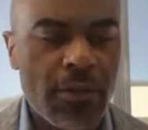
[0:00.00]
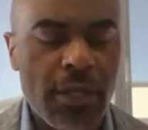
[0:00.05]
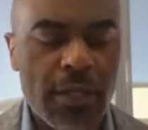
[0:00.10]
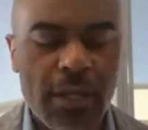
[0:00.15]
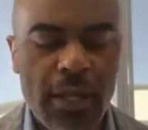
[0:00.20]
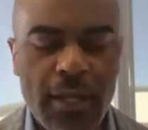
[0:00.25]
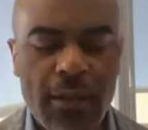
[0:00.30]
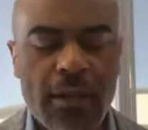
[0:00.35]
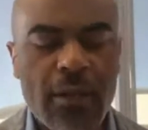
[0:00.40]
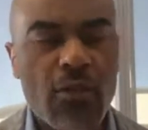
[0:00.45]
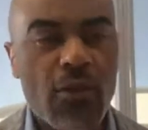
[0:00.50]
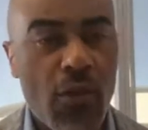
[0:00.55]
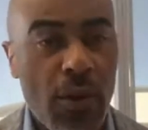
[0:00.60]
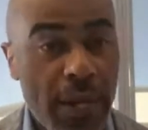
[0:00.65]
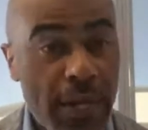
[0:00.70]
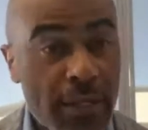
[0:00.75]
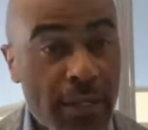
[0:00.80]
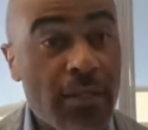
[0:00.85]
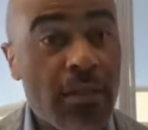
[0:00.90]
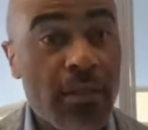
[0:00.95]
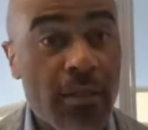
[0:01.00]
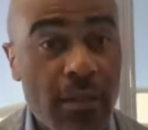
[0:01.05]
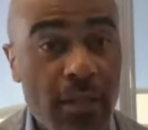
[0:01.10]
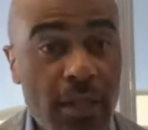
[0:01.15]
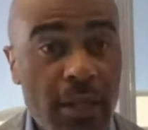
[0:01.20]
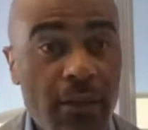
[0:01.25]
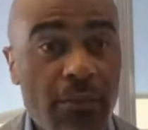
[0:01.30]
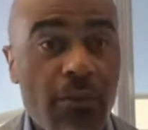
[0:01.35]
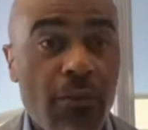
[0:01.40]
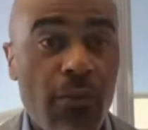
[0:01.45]
I think, credits
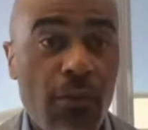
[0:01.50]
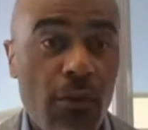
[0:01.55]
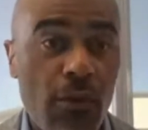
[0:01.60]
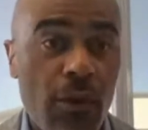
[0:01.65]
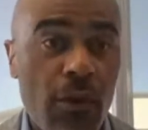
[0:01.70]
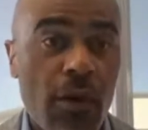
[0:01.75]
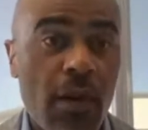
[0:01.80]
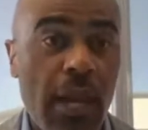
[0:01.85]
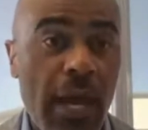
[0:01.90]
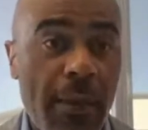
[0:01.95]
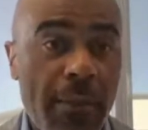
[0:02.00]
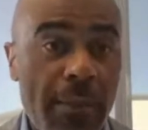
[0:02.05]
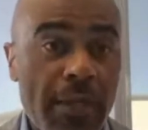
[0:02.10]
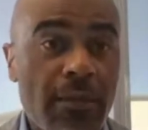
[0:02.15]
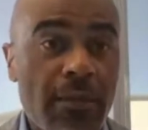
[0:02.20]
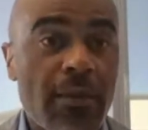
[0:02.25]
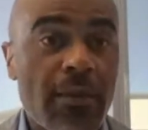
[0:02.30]
for climate